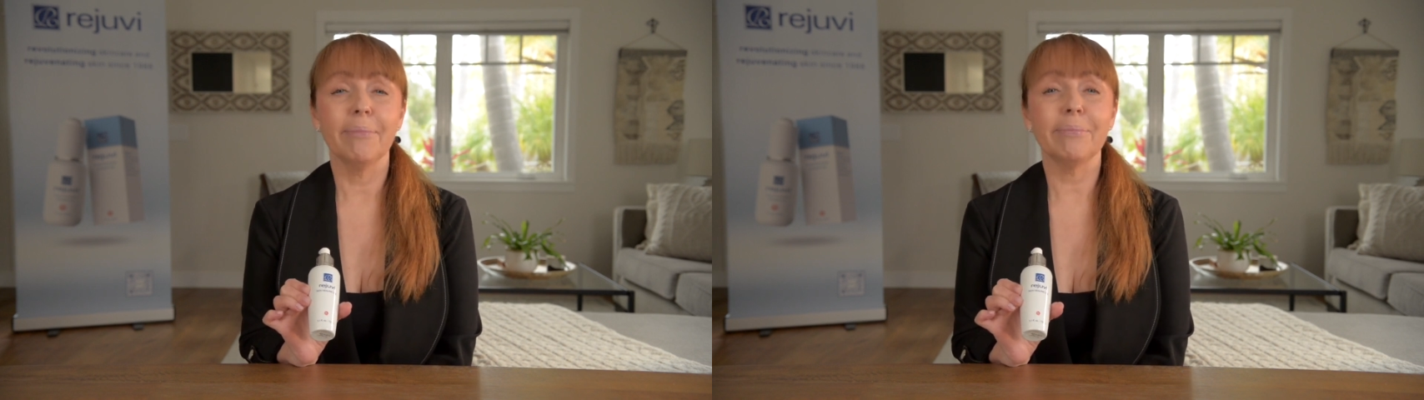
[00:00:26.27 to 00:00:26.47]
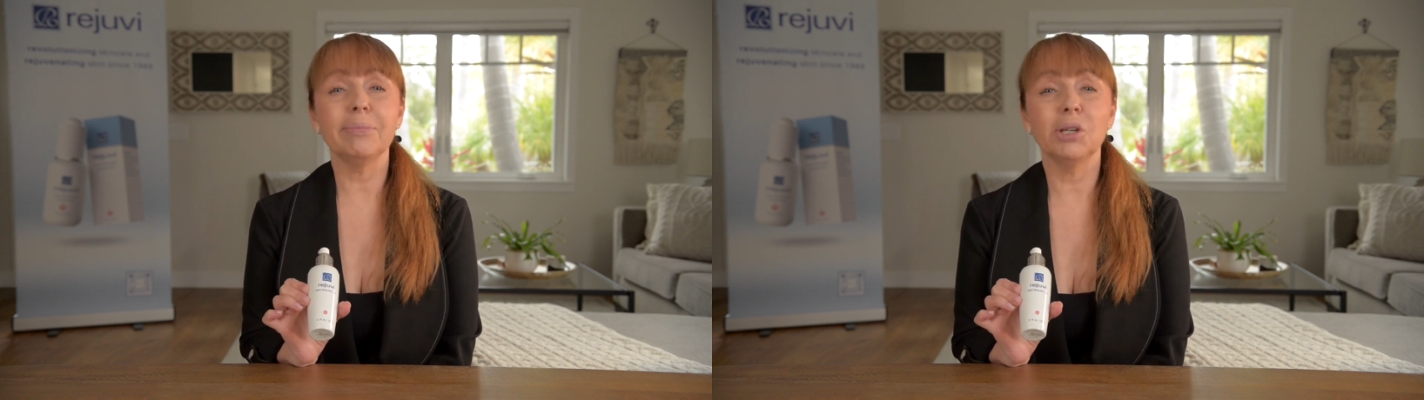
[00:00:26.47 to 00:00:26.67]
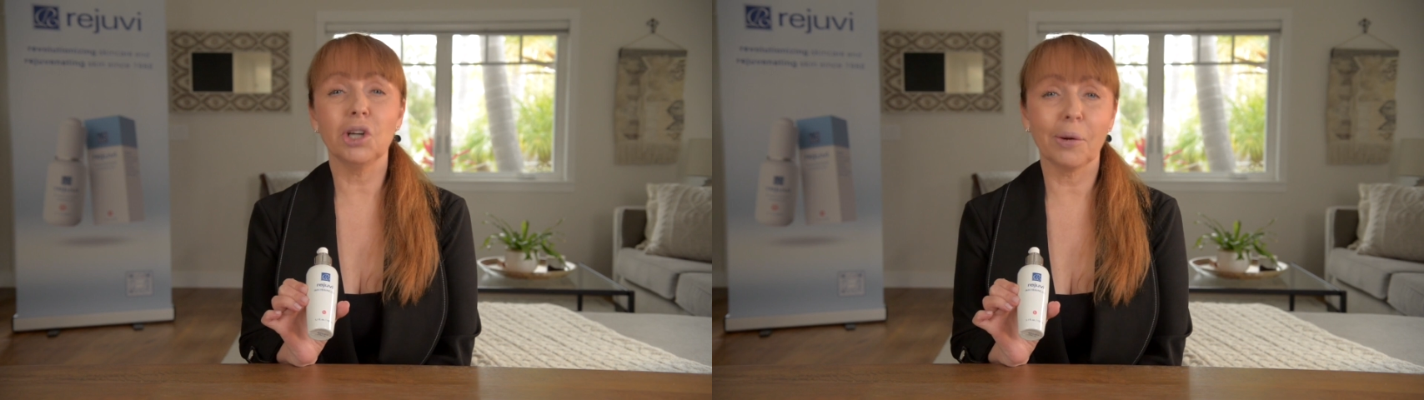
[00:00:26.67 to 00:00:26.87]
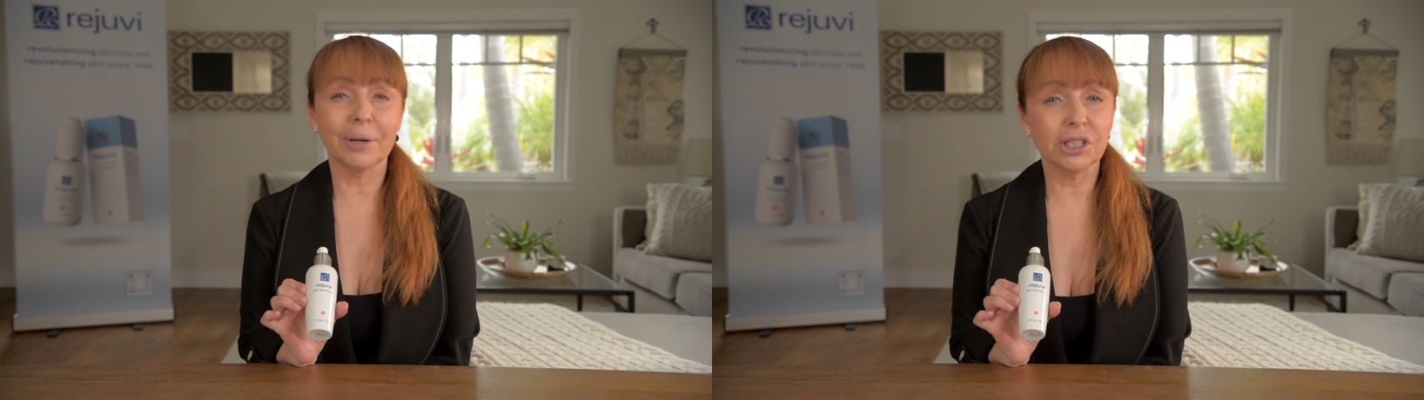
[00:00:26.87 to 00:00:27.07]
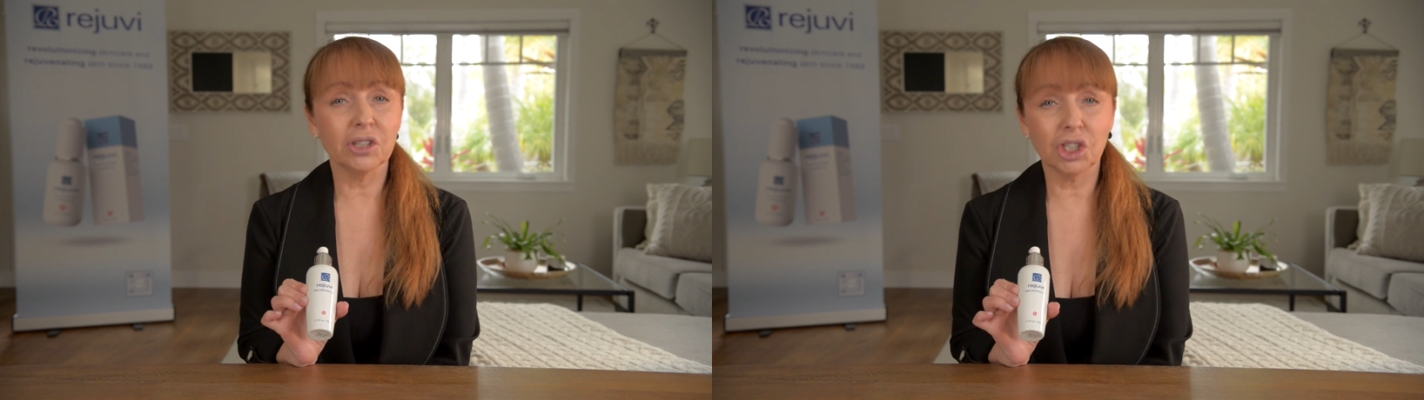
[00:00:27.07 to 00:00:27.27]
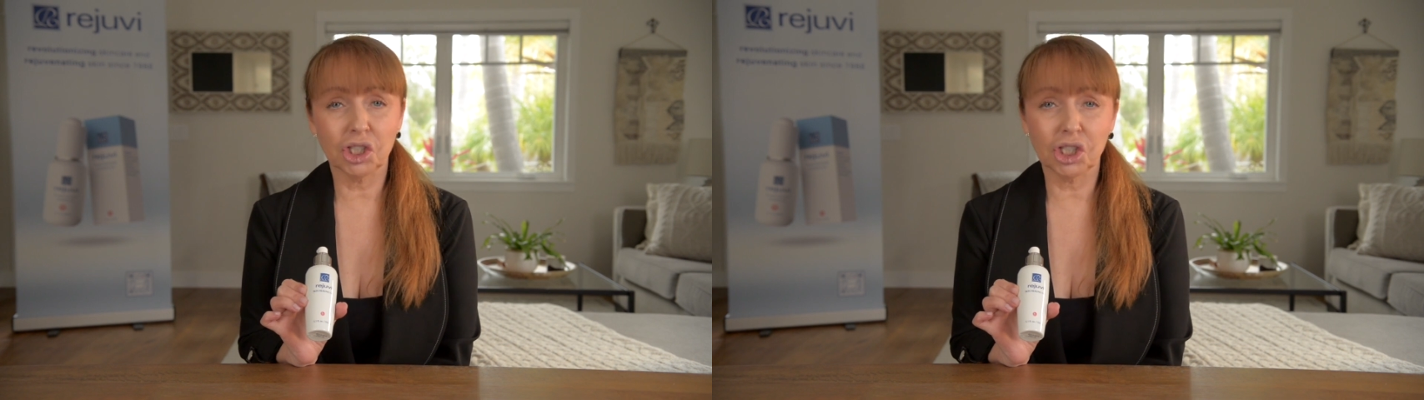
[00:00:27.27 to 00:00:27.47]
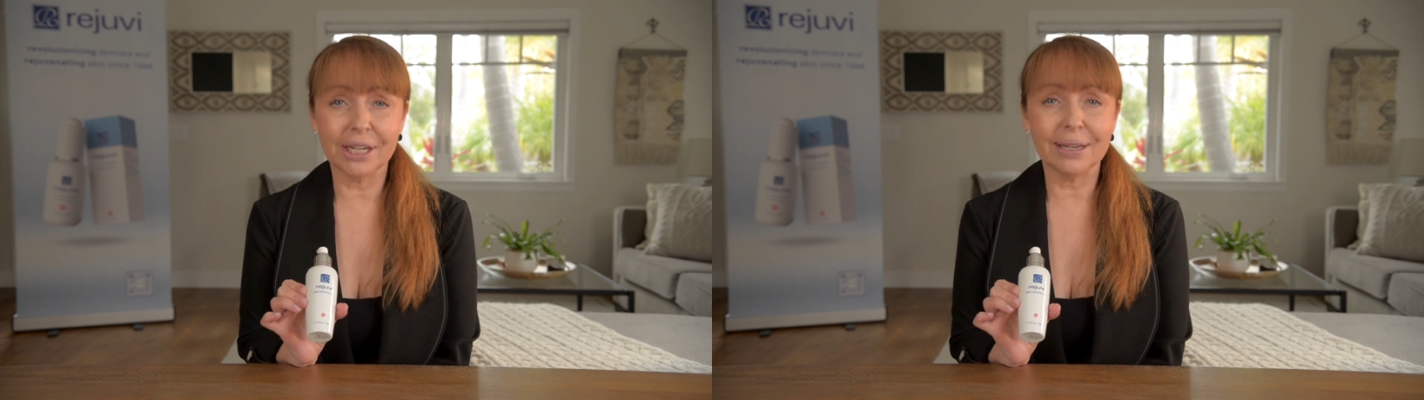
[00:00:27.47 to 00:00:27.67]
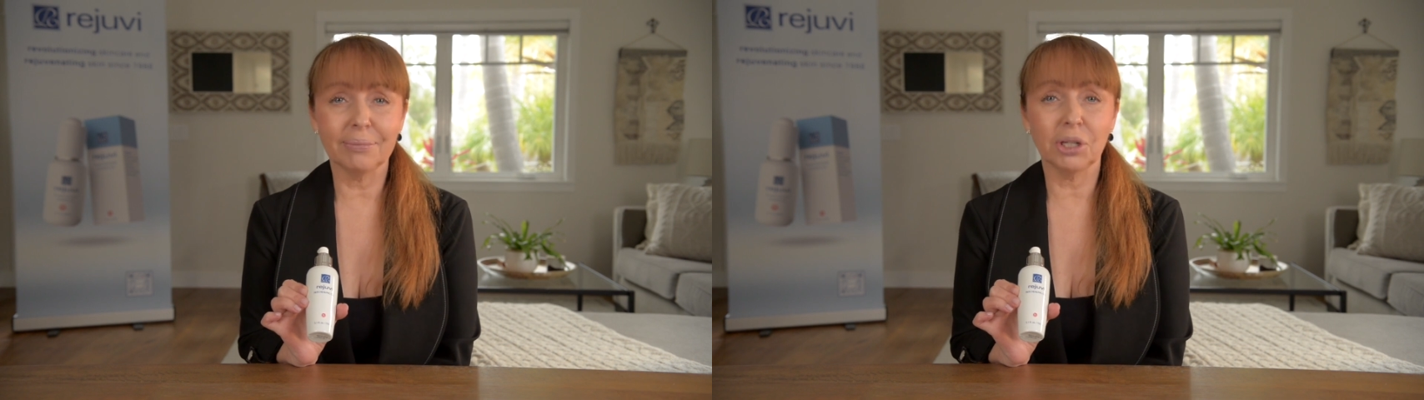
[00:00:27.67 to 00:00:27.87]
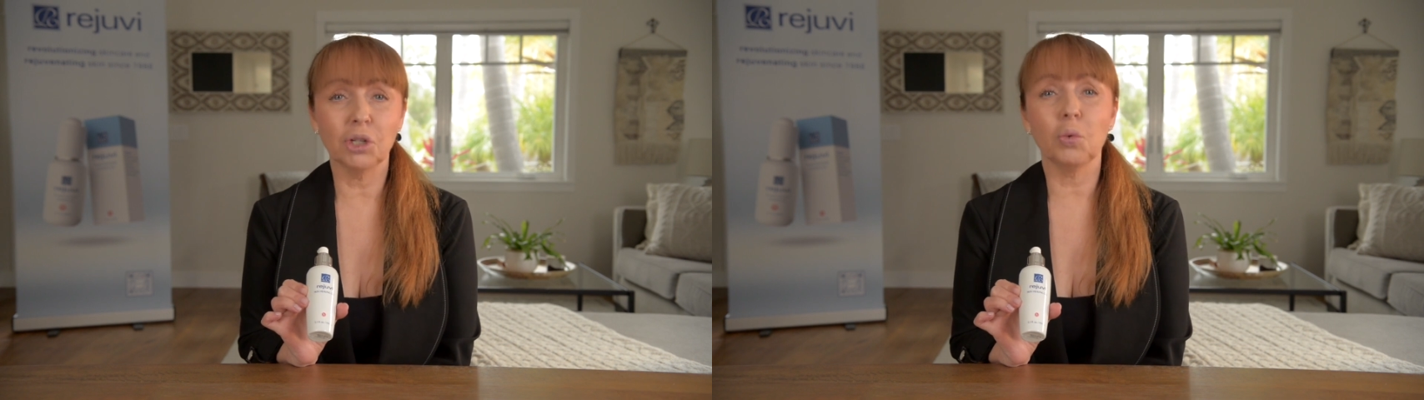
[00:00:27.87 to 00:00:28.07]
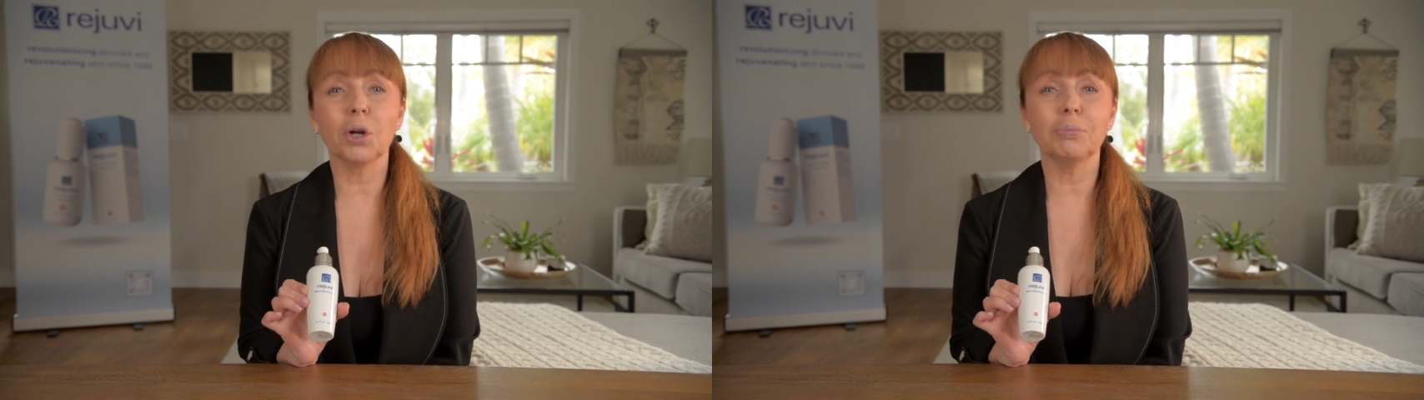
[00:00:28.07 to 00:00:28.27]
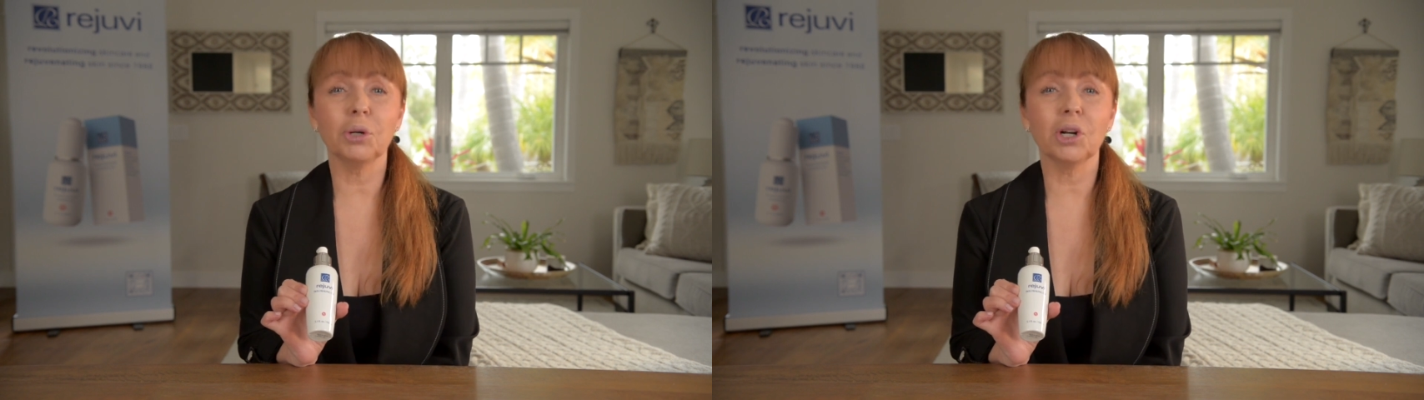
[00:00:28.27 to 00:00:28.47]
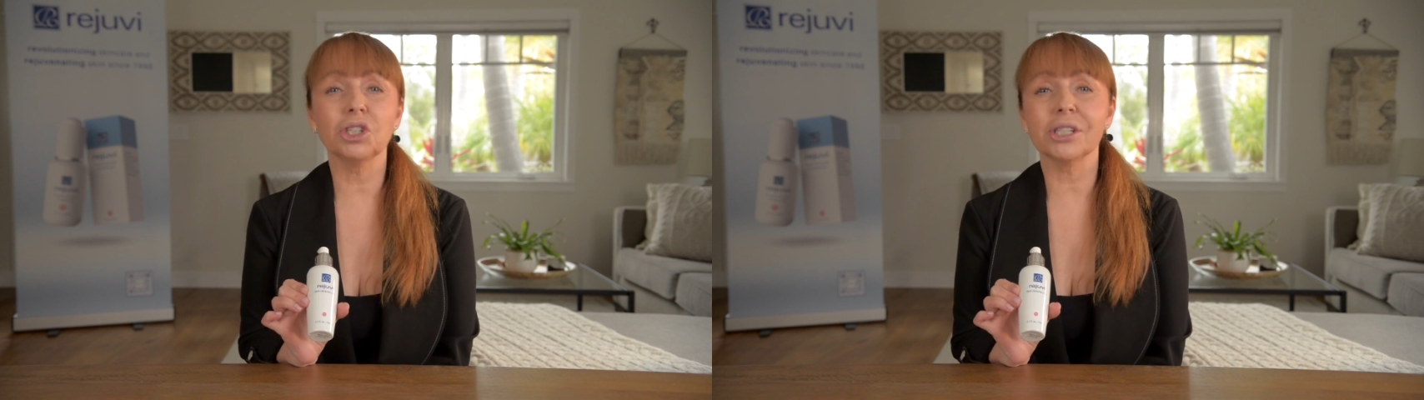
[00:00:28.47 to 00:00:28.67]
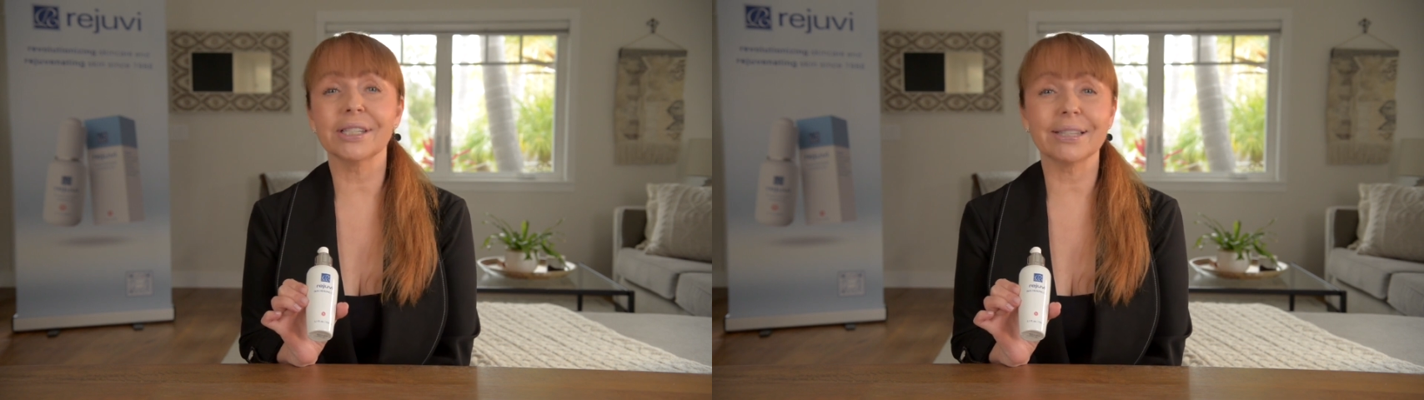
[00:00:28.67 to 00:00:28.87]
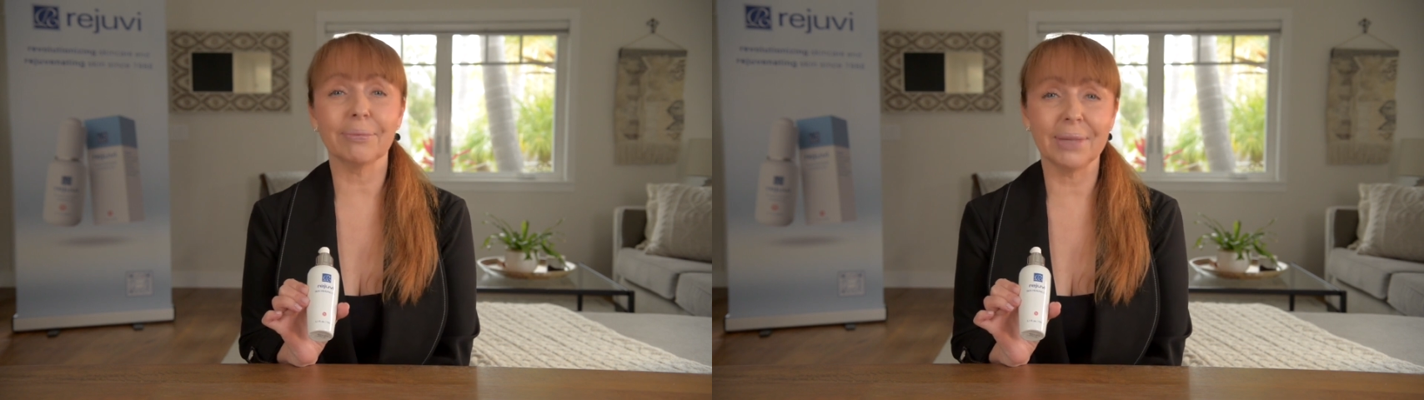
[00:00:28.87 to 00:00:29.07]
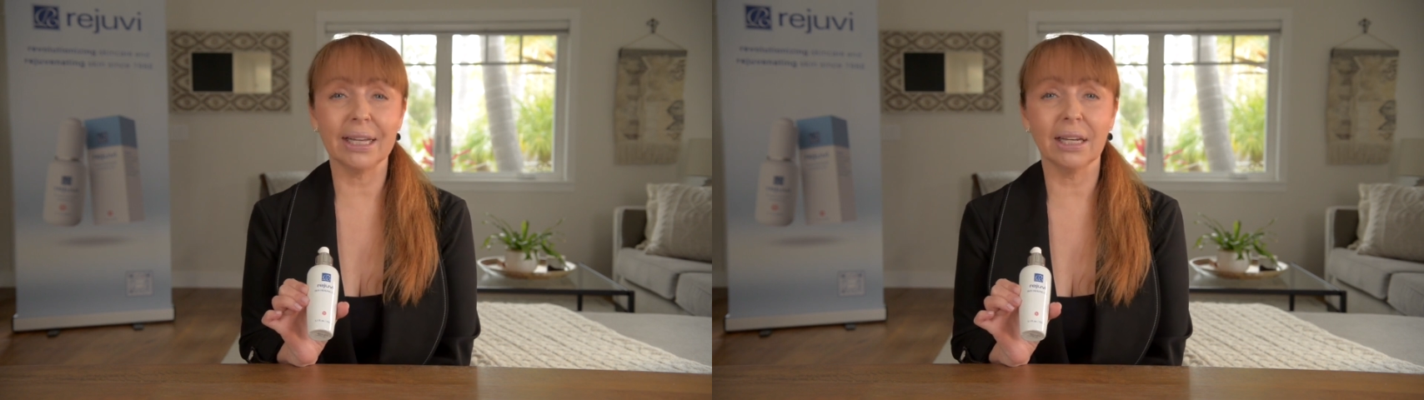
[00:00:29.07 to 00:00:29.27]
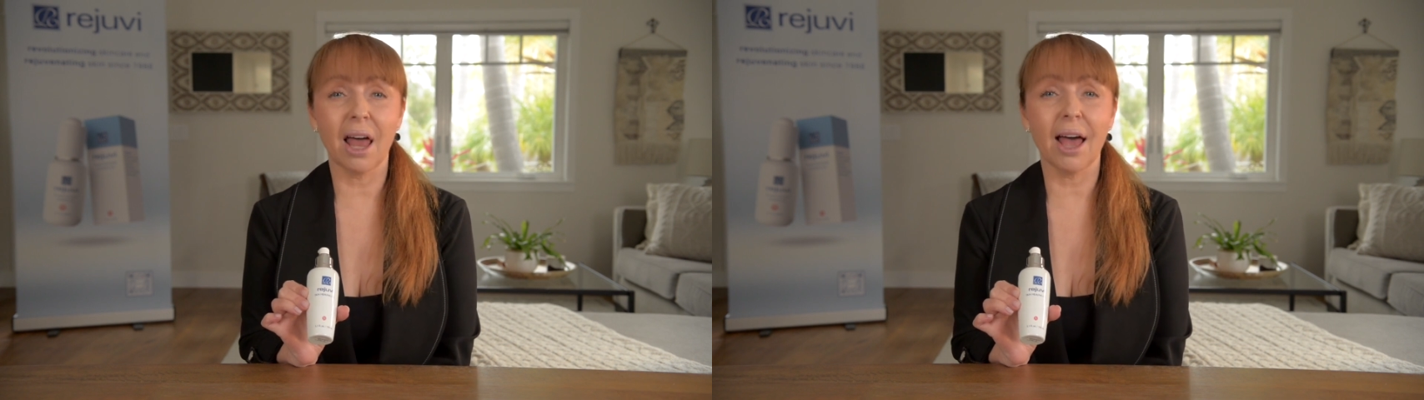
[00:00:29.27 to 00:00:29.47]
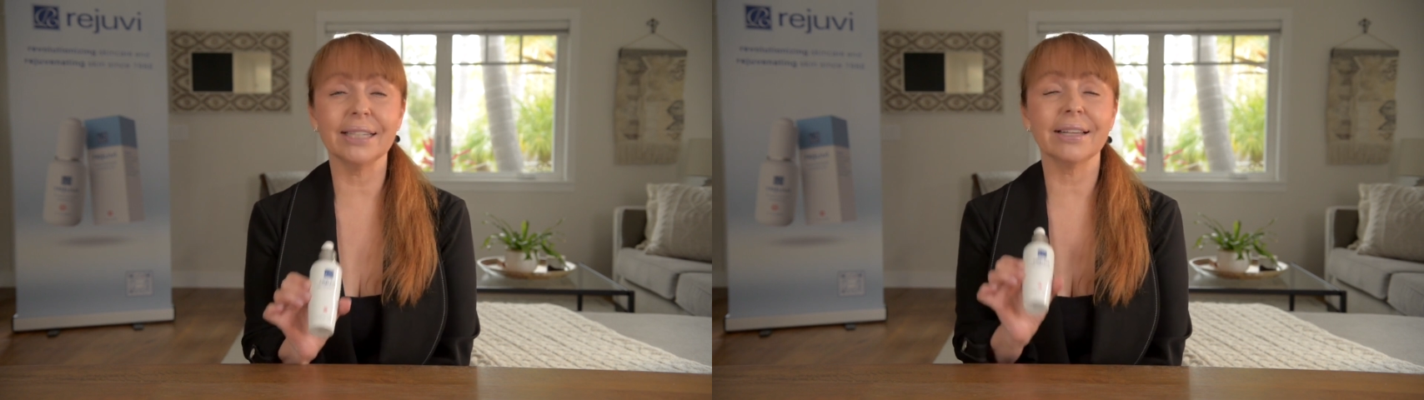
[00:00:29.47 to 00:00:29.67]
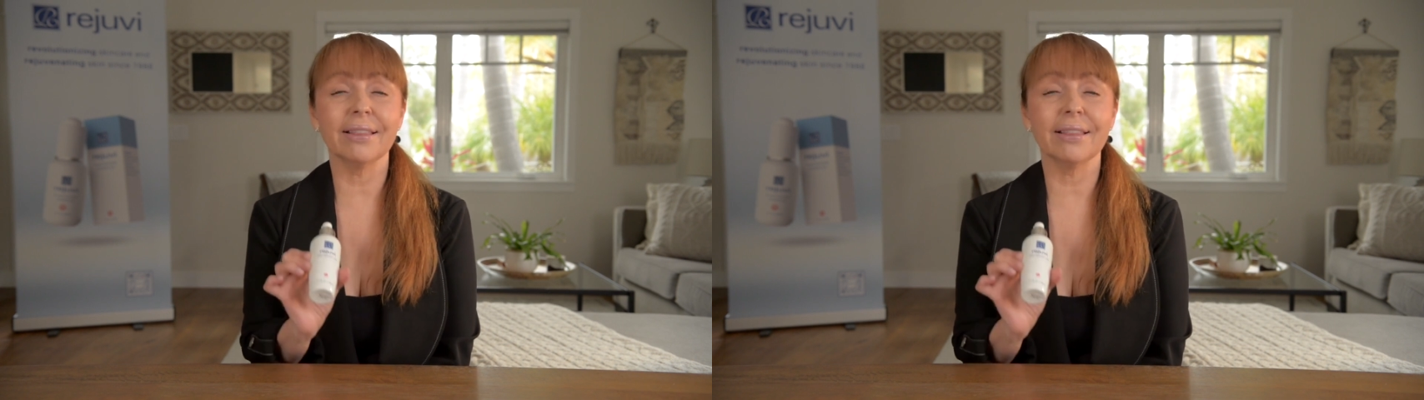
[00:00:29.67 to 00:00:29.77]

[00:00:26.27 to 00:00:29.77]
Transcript: maybe you're going to the gym and you want to put on just something light,